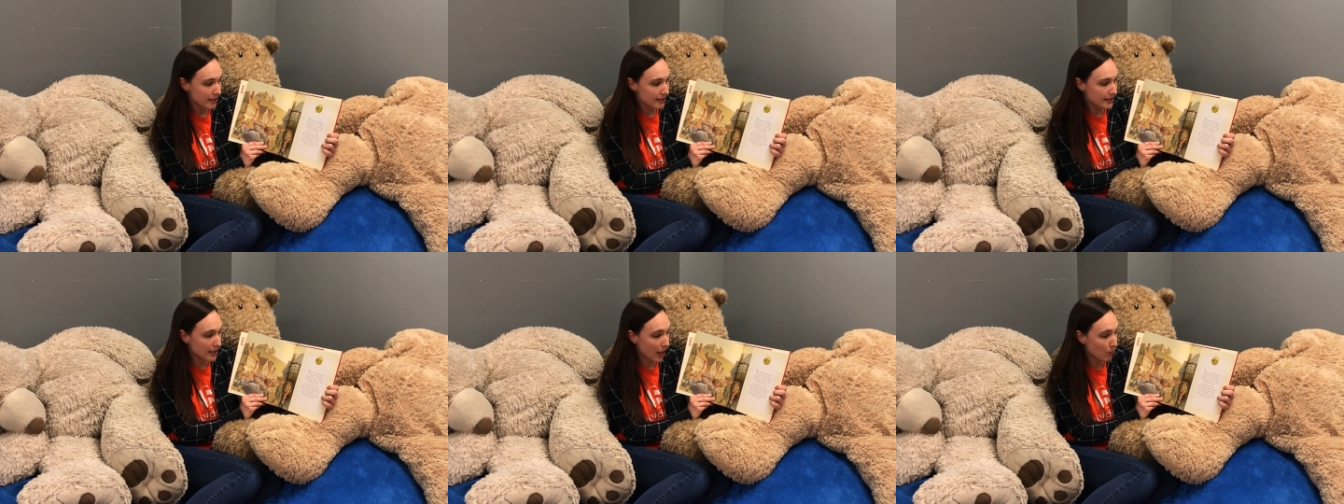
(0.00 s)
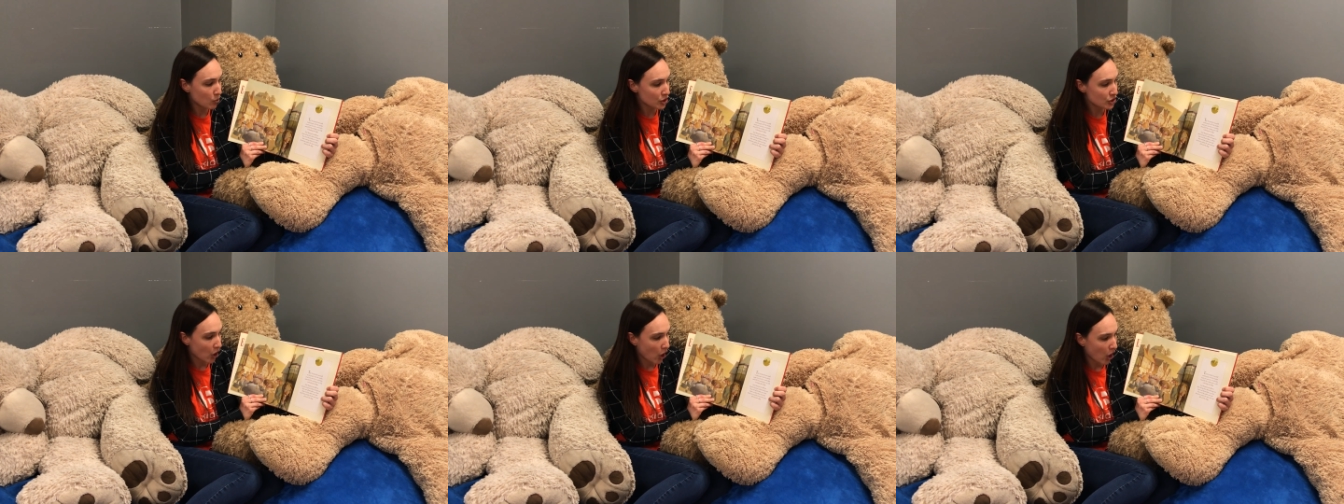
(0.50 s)
Some were
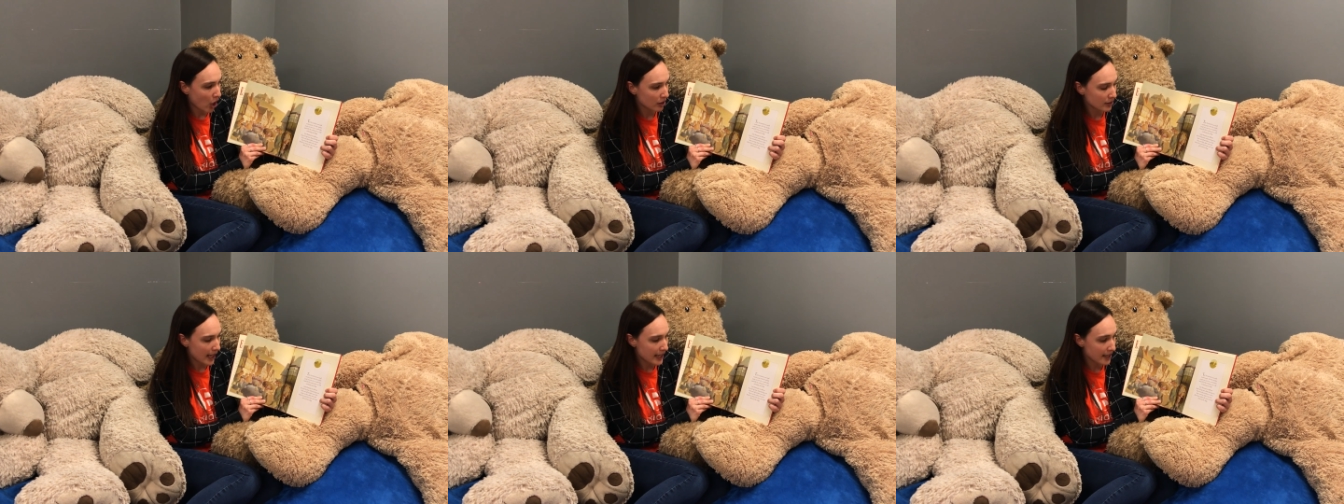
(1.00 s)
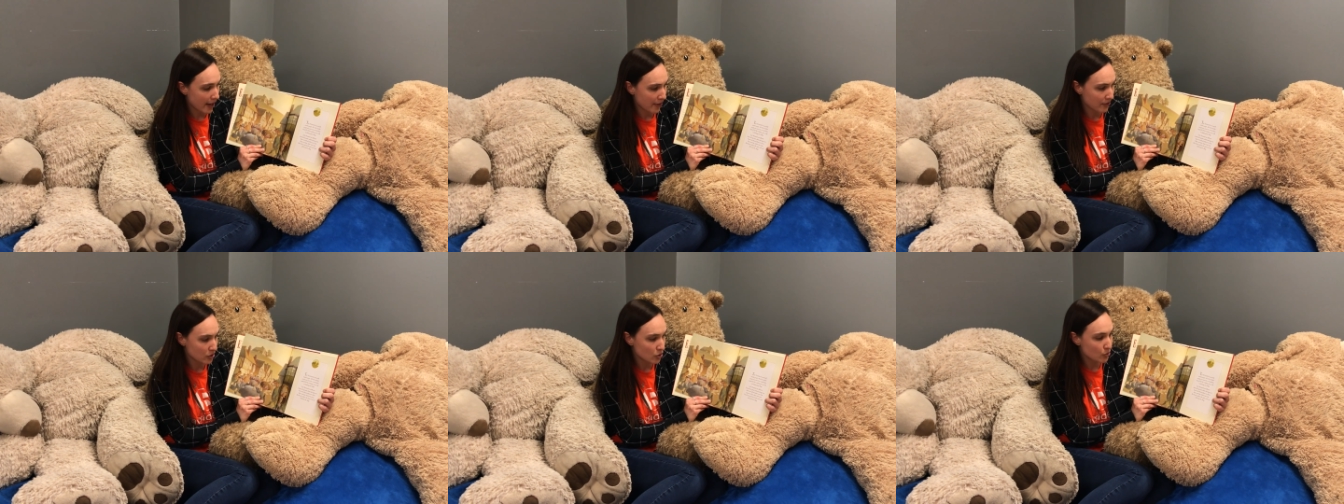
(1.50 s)
tall and
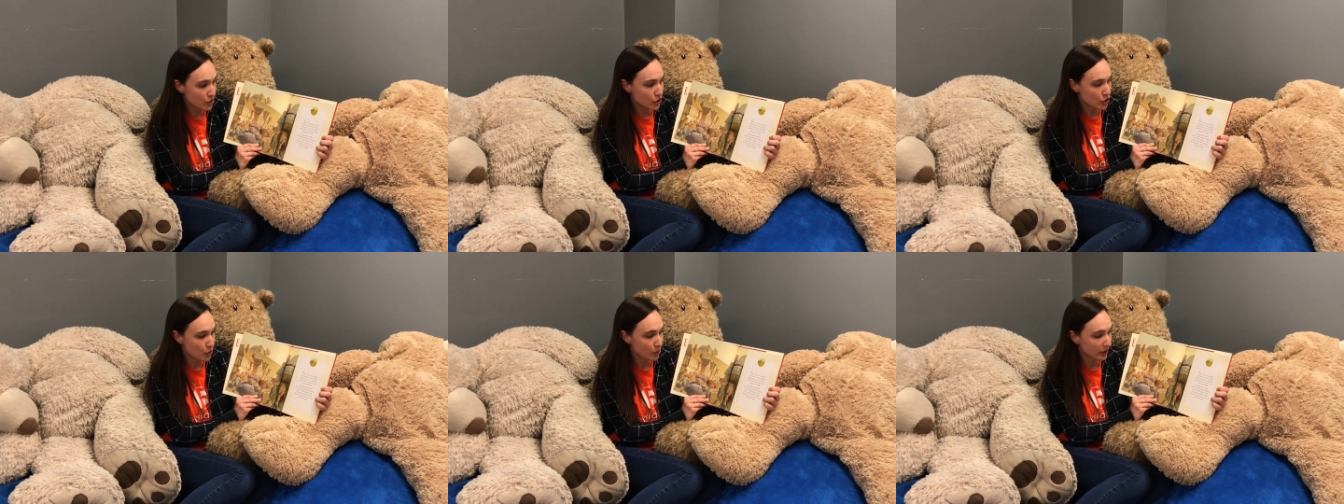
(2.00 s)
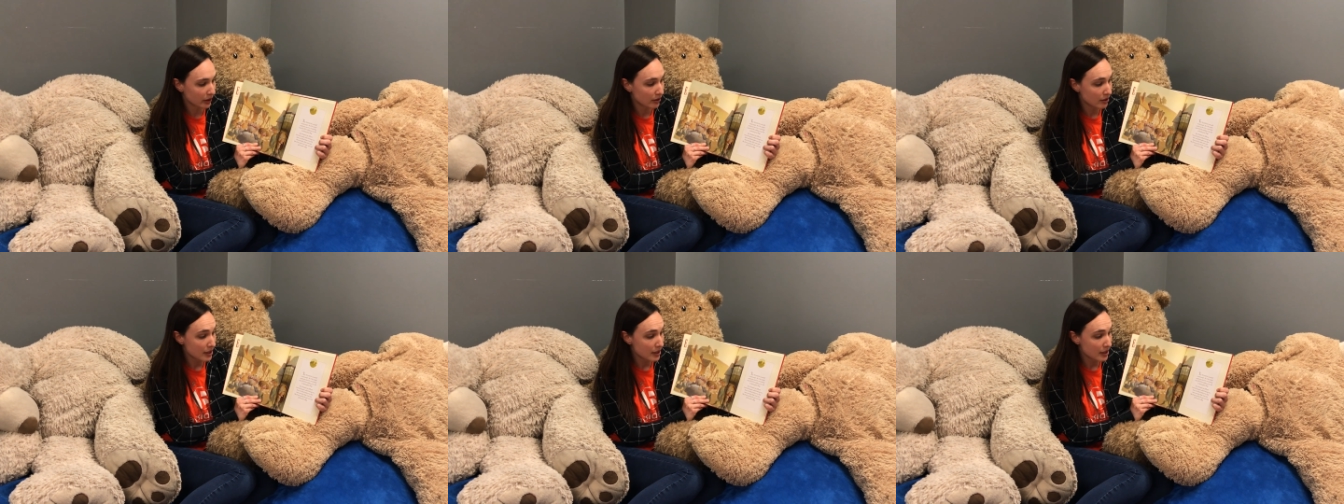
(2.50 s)
others were short.